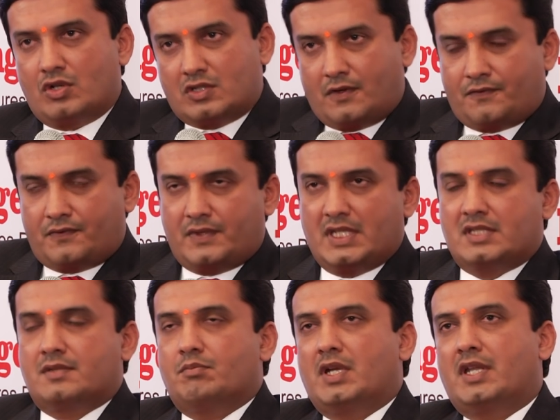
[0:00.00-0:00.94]
of
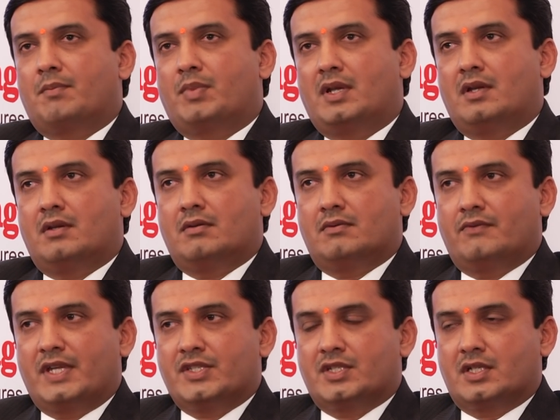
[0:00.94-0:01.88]
these multiple
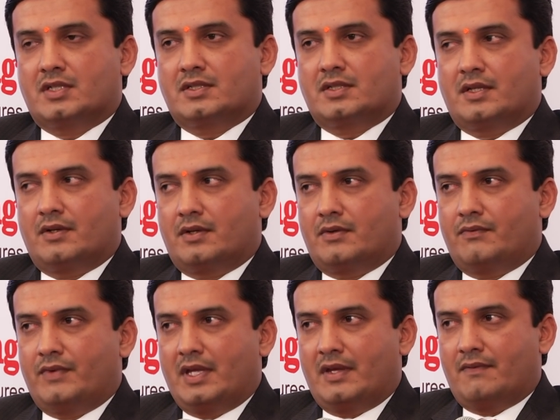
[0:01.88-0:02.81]
ventures, uh,
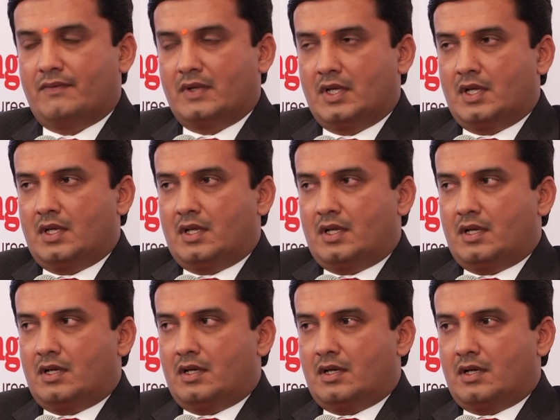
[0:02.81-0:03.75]
we have
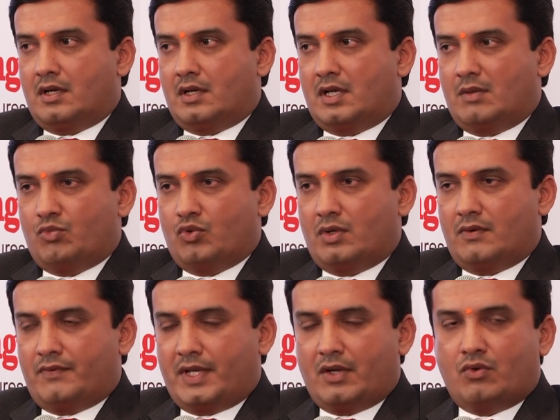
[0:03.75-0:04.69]
uh, come to a
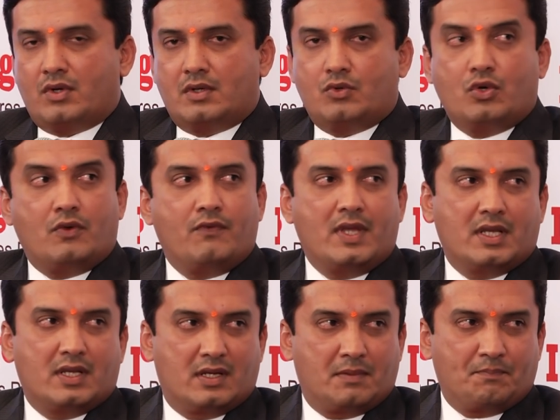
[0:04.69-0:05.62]
very good
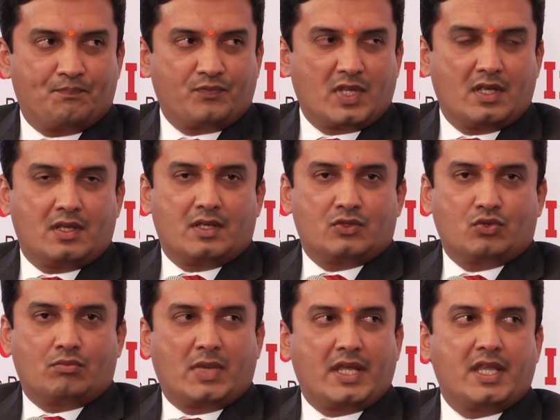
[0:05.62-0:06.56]
goodwill. So
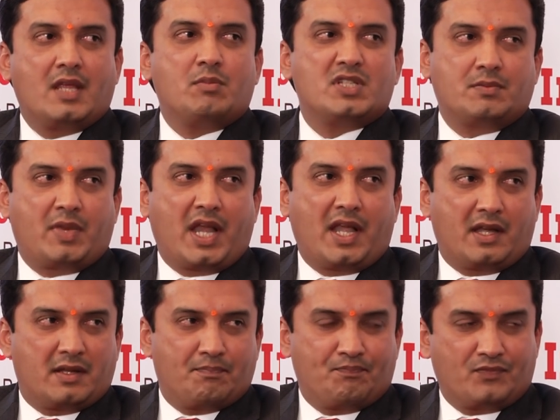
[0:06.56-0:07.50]
my name is a brand.
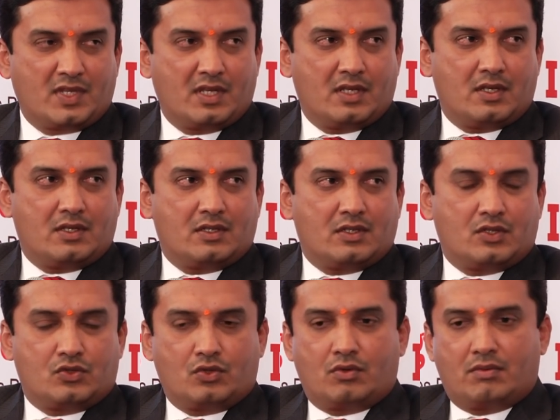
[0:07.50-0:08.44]

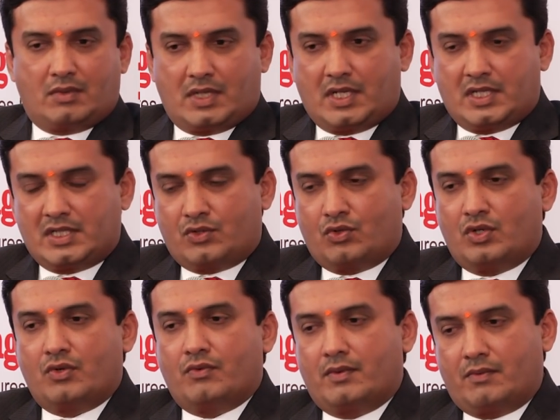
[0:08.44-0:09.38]
So uh, as I told
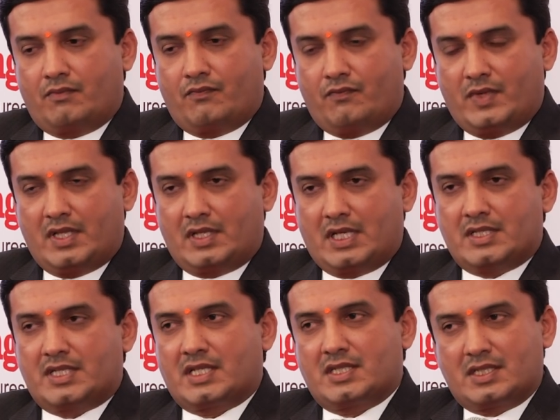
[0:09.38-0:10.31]
you, when
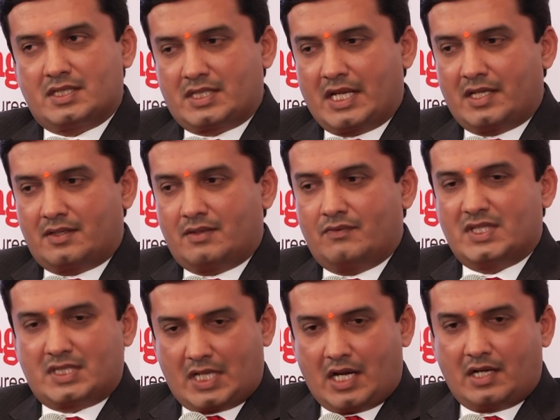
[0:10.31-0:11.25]
construction site we
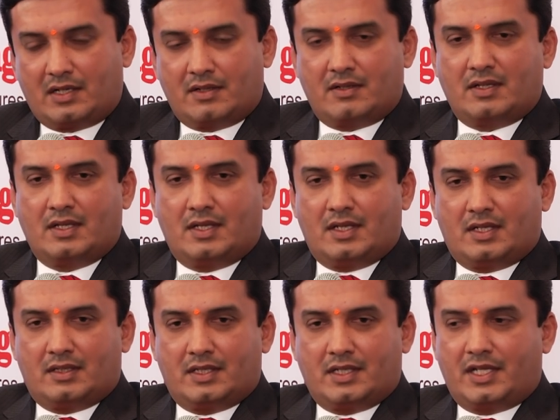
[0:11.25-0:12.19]
start,
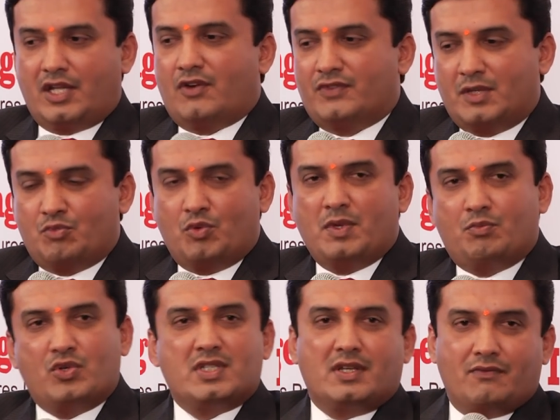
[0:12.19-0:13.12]
the day of the Bhumi
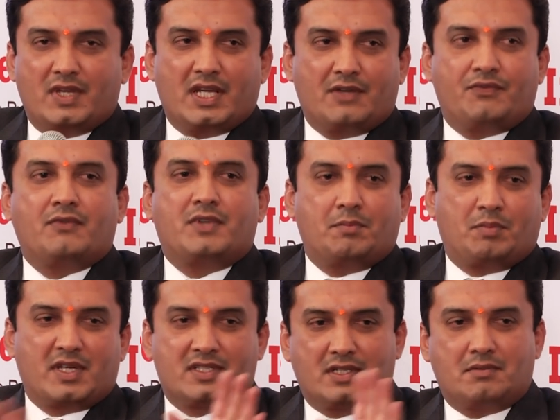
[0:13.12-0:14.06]
Pujan, we get
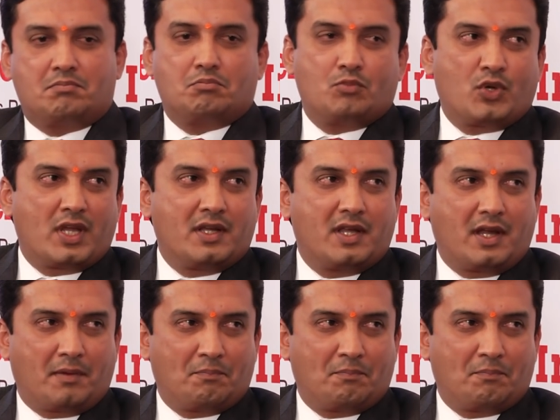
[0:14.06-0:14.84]
50% booking done.